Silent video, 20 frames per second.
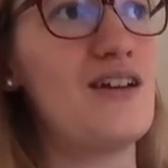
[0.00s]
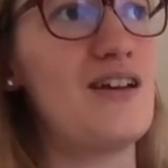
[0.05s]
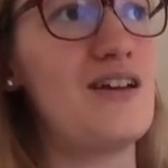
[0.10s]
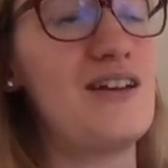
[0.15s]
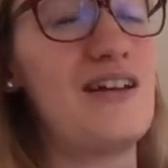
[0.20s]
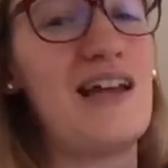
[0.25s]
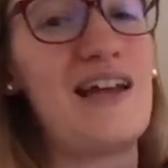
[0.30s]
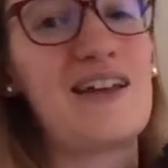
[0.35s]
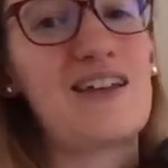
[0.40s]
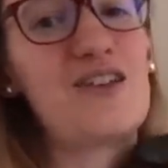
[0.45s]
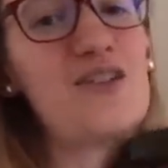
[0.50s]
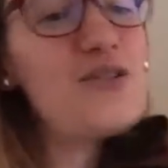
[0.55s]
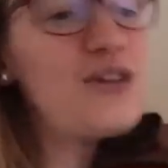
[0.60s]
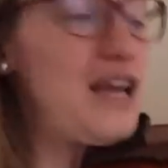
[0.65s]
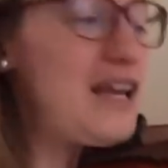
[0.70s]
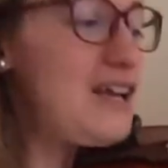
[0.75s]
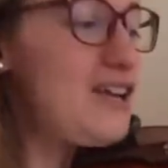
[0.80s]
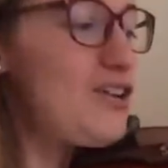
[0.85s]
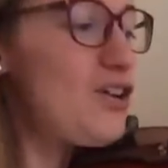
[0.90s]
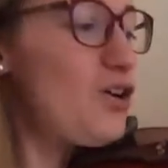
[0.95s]
like you
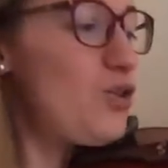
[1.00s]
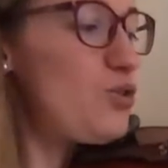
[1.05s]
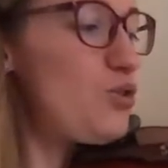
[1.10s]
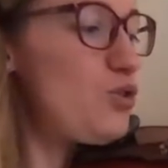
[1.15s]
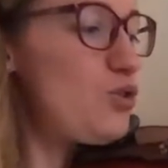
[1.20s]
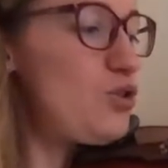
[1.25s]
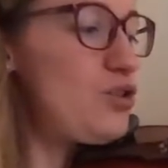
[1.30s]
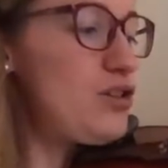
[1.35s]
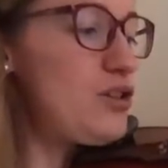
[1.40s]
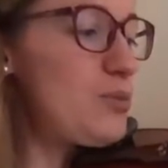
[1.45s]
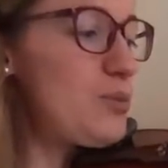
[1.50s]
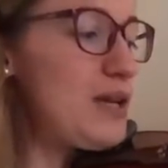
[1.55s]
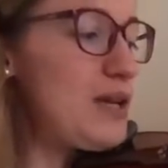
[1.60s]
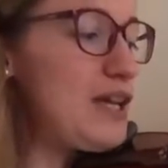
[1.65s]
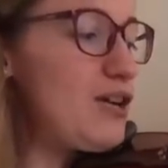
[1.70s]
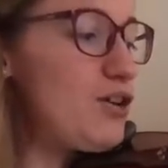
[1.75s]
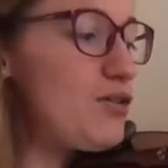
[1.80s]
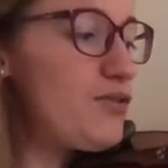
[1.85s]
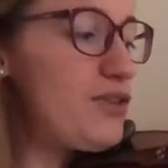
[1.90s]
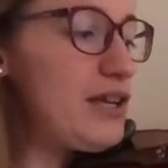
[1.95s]
can go all the way
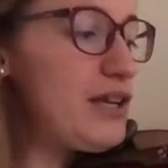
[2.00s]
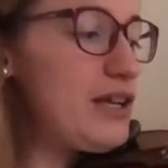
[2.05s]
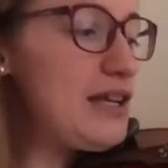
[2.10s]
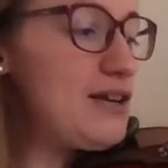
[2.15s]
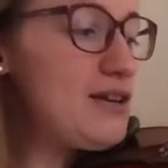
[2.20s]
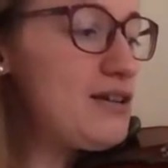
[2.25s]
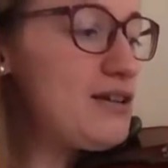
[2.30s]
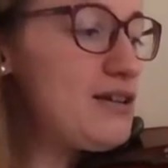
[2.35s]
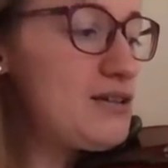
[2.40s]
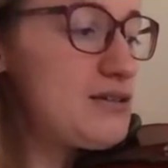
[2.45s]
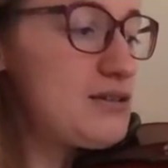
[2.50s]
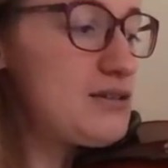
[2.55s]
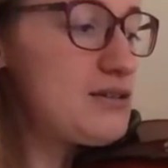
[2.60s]
over here.